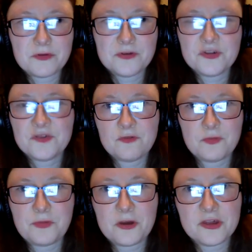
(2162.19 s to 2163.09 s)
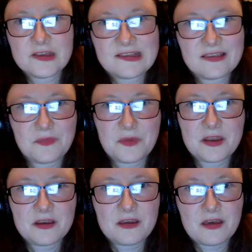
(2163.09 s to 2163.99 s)
Murder She Wrote project at the
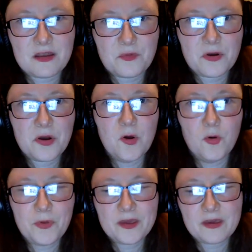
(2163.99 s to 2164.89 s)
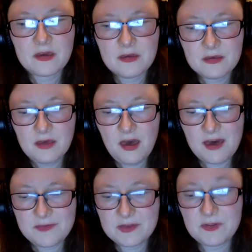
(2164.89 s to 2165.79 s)
minute, and we're hoping
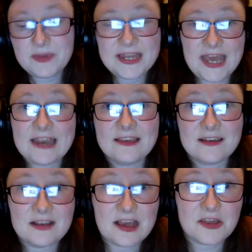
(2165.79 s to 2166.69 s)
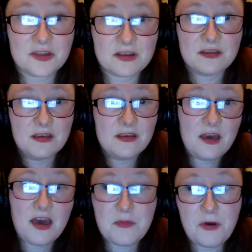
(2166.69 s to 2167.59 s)
um, it will be an edited collection
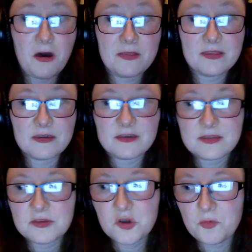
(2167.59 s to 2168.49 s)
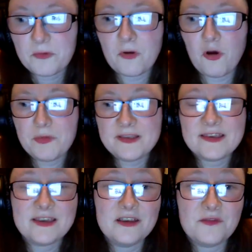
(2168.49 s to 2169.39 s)
um, on the the show. But we're hoping
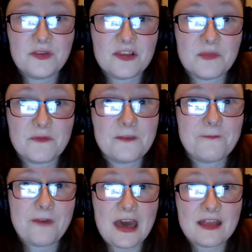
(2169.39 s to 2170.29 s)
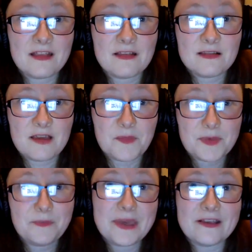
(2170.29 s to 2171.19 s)
to interview some of the fans, um,
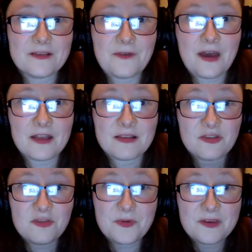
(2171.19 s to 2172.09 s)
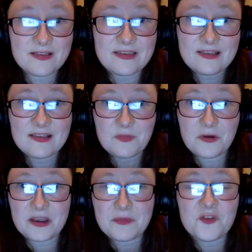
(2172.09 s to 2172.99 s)
the biggest fans, just because this is
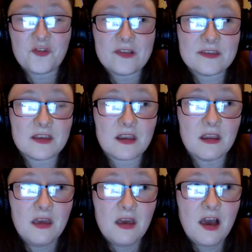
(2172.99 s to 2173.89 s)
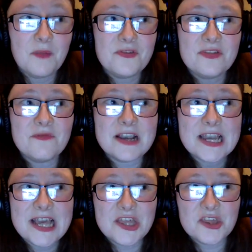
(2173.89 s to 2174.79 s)
what I'm interested in. Um, just the
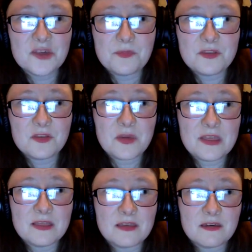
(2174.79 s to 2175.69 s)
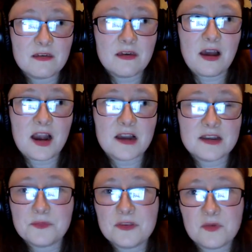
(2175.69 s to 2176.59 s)
relationship between the
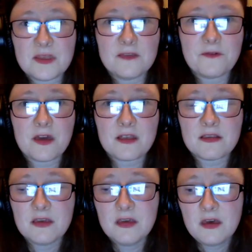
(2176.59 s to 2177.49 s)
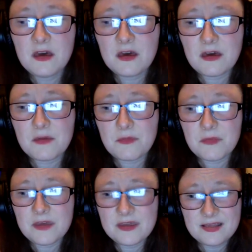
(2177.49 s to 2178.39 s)
art and between the fans.
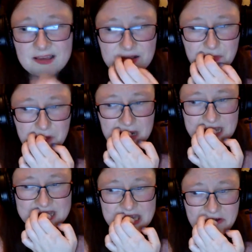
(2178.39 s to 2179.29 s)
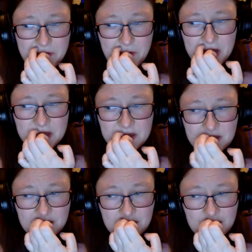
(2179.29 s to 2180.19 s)
Um, it, like someone like Terry
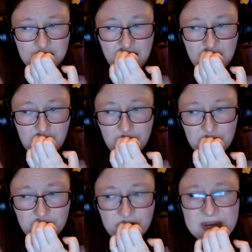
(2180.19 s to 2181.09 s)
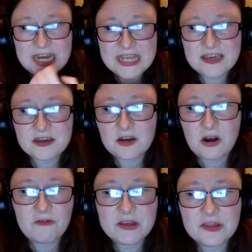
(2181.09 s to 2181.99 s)
Pratchett. Um, really
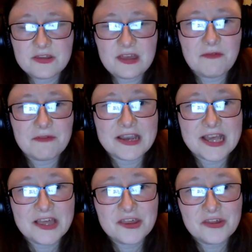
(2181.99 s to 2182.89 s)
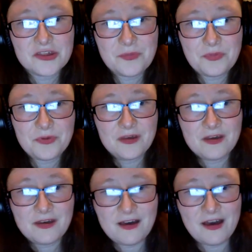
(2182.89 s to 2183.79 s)
encouraged that relationship.
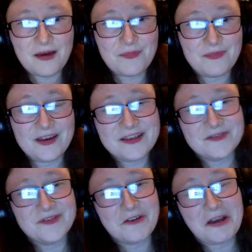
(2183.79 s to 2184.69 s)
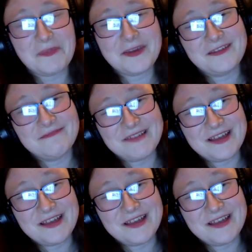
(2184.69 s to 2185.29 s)
Um, I know, R.I.P.